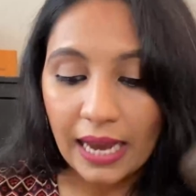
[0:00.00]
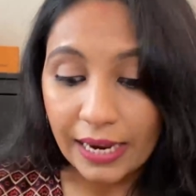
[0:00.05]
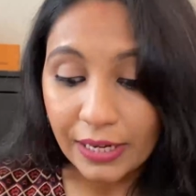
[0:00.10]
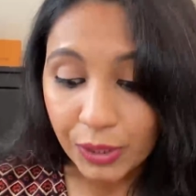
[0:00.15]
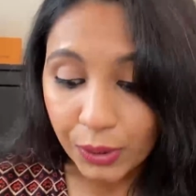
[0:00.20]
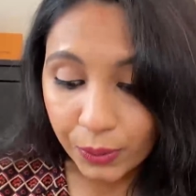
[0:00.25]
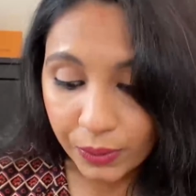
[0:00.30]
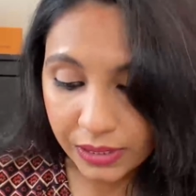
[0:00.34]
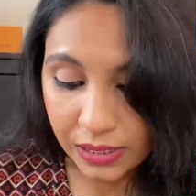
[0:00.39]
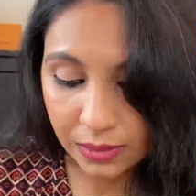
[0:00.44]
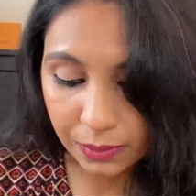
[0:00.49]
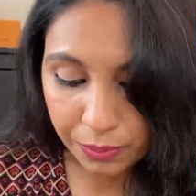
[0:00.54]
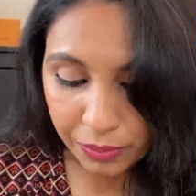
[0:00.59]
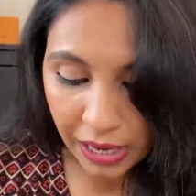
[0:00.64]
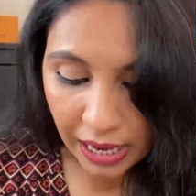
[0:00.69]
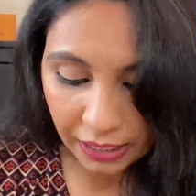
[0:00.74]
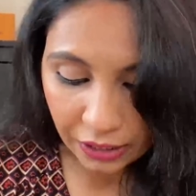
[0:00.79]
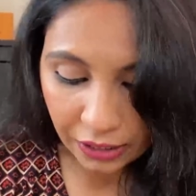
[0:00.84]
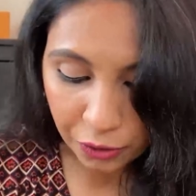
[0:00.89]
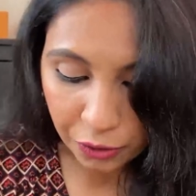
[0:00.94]
I know it's a
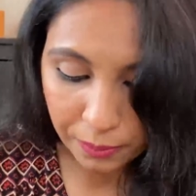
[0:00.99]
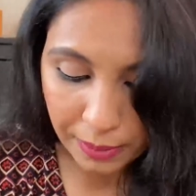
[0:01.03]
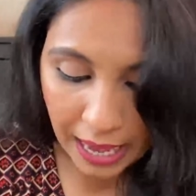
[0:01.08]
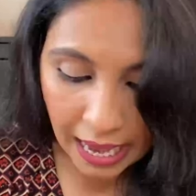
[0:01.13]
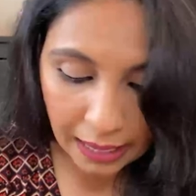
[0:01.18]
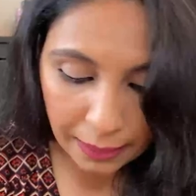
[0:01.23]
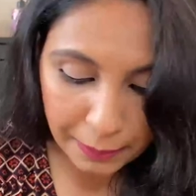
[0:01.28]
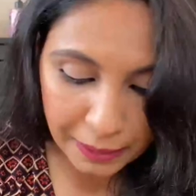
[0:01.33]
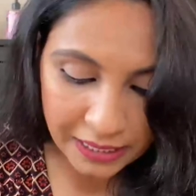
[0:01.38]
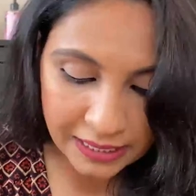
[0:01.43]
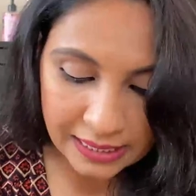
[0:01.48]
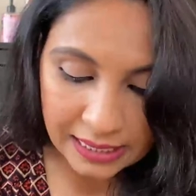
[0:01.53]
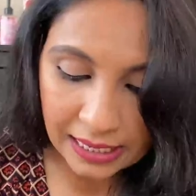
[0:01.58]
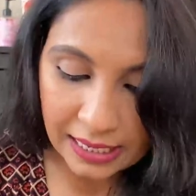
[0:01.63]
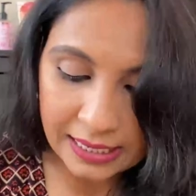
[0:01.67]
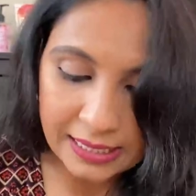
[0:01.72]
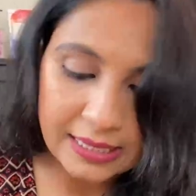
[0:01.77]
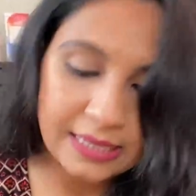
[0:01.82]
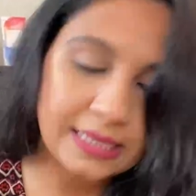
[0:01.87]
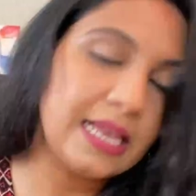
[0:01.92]
brand new bag because, like
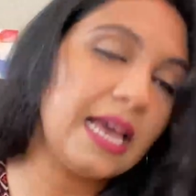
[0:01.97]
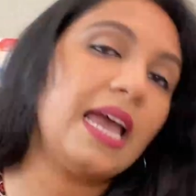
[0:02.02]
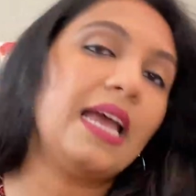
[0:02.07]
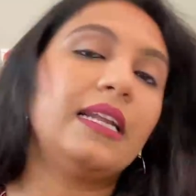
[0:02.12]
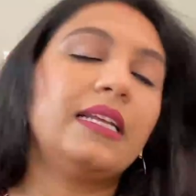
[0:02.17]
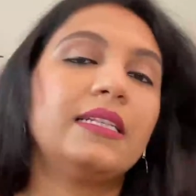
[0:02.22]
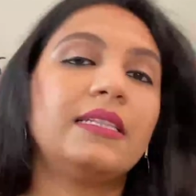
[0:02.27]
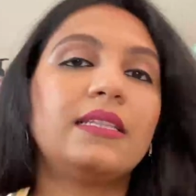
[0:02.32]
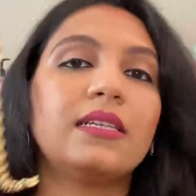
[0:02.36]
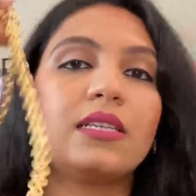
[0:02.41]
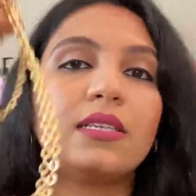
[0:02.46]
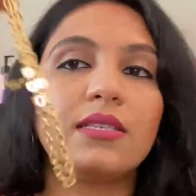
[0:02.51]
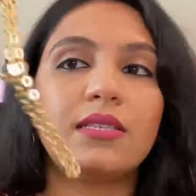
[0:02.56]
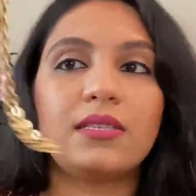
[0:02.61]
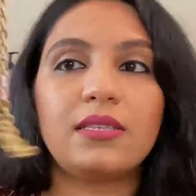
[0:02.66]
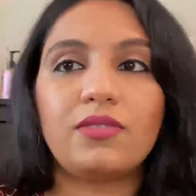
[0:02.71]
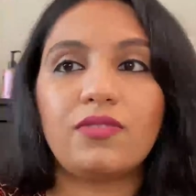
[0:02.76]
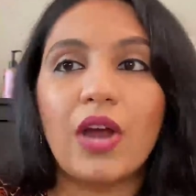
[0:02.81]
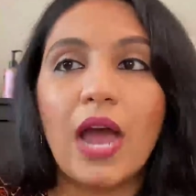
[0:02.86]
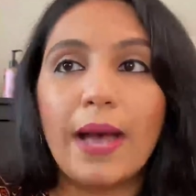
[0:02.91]
I said, the
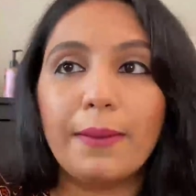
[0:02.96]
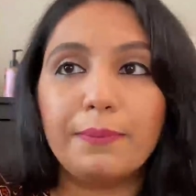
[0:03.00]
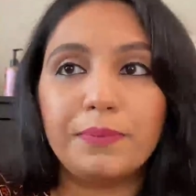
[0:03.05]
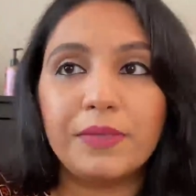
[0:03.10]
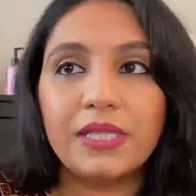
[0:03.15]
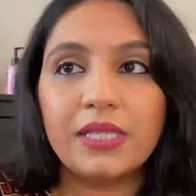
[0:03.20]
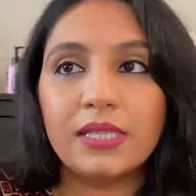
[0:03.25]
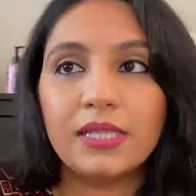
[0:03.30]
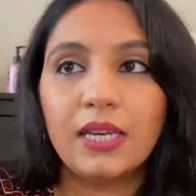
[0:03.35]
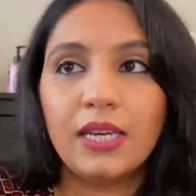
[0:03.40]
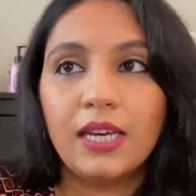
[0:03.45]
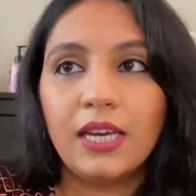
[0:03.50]
straps,